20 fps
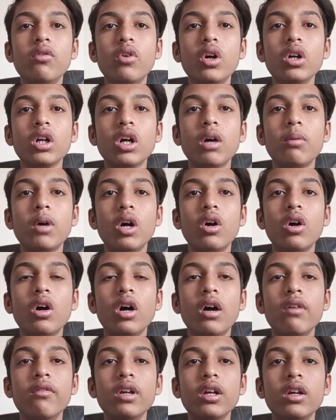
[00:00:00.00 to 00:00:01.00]
walk
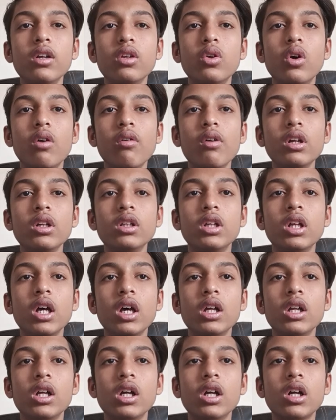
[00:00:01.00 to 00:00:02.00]
away knowing
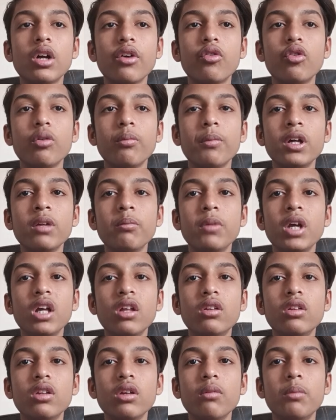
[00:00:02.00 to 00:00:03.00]
their customer
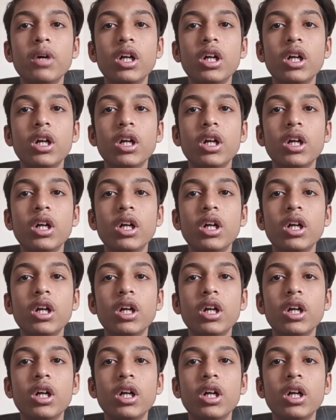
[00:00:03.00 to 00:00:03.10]
base